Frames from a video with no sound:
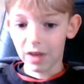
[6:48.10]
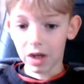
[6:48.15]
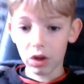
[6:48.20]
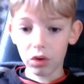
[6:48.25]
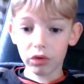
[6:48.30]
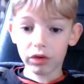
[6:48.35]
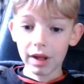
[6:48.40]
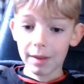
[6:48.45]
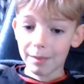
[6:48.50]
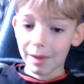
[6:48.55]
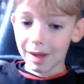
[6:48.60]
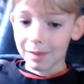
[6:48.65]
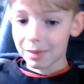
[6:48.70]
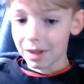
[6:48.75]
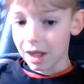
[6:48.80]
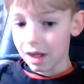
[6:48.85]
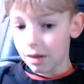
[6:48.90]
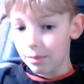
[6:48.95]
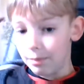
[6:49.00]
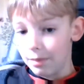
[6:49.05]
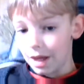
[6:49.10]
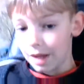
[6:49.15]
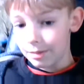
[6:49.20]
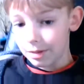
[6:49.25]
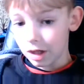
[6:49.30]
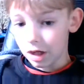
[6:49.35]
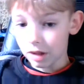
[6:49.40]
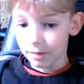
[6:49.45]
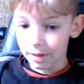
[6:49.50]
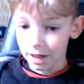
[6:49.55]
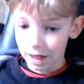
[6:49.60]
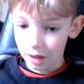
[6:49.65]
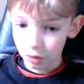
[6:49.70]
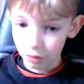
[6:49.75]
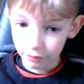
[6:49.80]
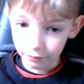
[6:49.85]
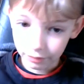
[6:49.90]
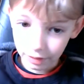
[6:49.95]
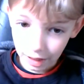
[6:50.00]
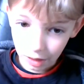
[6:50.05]
videos that might be maybe coming
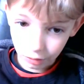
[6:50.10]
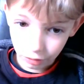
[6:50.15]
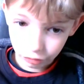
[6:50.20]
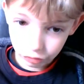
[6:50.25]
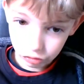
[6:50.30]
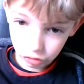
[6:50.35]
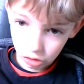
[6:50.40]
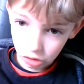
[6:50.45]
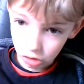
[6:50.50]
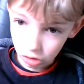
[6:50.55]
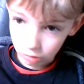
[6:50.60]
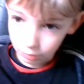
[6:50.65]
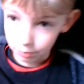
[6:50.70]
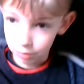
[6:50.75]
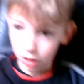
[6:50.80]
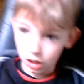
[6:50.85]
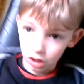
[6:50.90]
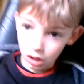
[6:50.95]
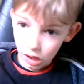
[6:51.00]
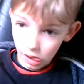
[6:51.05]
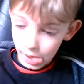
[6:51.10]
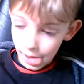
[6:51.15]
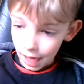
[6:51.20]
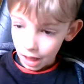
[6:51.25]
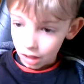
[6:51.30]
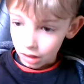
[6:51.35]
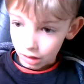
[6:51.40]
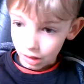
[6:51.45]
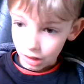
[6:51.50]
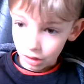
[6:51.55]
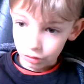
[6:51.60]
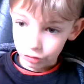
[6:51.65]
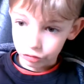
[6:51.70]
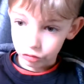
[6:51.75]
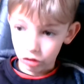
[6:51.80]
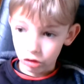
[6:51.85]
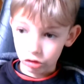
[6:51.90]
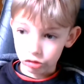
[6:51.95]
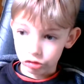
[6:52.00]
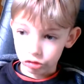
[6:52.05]
out of how to draw how to
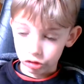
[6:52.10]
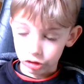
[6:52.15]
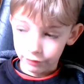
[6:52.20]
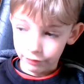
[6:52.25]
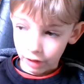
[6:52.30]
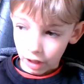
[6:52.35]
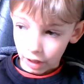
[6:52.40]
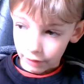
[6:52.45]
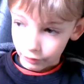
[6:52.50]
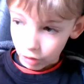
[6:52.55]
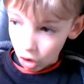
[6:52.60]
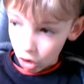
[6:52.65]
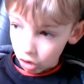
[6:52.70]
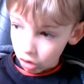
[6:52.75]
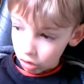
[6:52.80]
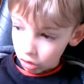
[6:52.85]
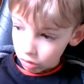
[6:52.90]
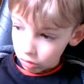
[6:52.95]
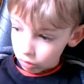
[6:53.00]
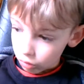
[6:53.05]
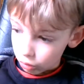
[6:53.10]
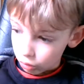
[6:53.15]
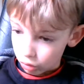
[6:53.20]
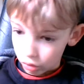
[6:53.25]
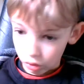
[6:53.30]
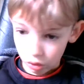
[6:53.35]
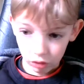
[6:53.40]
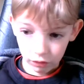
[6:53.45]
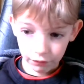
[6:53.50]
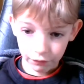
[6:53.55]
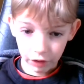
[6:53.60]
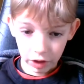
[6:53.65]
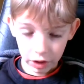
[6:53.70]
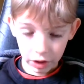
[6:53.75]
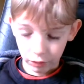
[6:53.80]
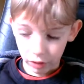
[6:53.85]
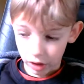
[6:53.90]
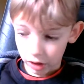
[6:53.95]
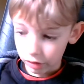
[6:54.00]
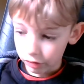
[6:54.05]
draw Jersey 5R or
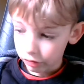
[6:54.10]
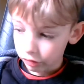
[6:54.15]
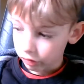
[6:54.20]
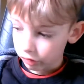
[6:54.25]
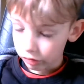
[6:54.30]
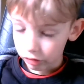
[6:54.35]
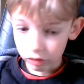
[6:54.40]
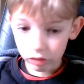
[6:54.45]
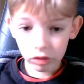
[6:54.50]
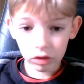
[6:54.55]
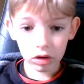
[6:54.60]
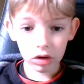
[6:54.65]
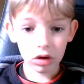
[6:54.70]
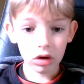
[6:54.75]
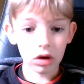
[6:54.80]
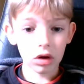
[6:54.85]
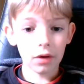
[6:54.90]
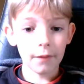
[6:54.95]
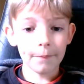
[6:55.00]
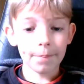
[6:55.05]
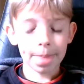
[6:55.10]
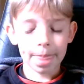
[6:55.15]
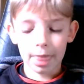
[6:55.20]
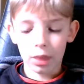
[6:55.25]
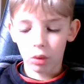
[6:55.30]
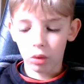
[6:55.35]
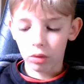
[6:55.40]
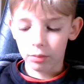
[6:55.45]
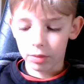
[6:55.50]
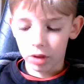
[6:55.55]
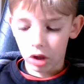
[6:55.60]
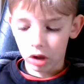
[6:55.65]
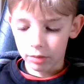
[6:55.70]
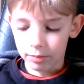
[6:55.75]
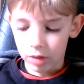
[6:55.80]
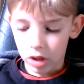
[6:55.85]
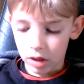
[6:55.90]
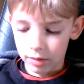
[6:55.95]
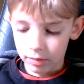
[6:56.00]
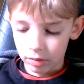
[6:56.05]
Funny Race or Block
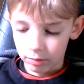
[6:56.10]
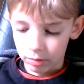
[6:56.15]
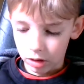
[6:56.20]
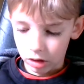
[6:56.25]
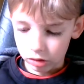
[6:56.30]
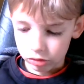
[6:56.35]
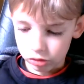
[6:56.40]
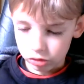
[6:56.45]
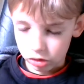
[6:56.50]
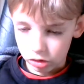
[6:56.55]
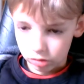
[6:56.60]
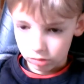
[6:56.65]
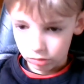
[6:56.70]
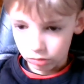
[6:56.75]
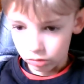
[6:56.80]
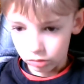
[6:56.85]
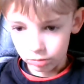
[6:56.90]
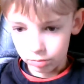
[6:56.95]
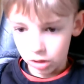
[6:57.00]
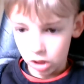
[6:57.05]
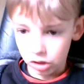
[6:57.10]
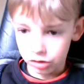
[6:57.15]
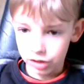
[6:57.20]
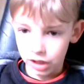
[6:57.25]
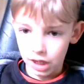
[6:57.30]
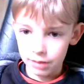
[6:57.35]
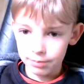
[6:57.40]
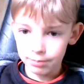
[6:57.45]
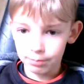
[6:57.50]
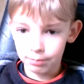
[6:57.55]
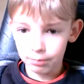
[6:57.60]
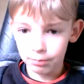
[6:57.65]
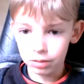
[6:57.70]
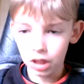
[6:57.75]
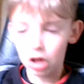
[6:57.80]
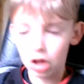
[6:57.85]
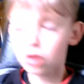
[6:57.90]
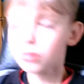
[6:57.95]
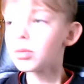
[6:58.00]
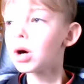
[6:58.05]
Mom or Block or Block Dad.
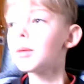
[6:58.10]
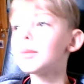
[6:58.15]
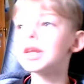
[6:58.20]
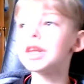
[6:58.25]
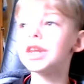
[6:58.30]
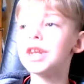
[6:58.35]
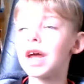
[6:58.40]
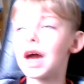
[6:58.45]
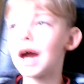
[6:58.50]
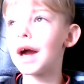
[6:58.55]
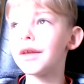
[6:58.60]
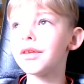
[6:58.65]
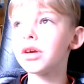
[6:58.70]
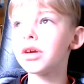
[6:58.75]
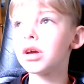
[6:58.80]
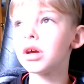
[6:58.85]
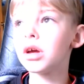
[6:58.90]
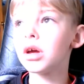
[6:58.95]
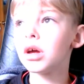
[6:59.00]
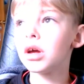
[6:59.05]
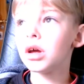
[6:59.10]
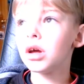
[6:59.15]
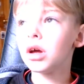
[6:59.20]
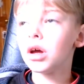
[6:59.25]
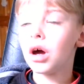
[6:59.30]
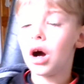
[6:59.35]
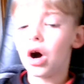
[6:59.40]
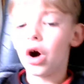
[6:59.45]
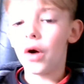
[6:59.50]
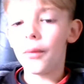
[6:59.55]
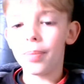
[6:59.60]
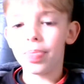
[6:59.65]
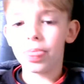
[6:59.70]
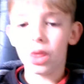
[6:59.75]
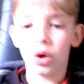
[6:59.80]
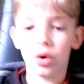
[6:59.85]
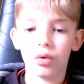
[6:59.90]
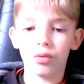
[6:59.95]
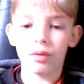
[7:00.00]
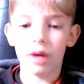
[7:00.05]
Block Mom and Dad um
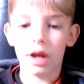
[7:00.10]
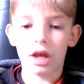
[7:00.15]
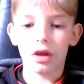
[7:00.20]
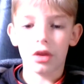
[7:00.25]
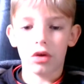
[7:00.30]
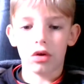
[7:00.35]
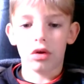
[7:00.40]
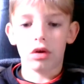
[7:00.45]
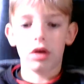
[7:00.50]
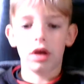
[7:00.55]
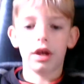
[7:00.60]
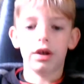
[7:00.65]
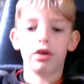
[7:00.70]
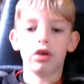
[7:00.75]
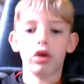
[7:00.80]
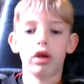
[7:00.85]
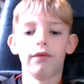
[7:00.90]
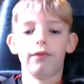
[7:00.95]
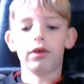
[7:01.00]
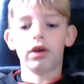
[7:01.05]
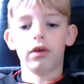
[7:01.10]
are regular until I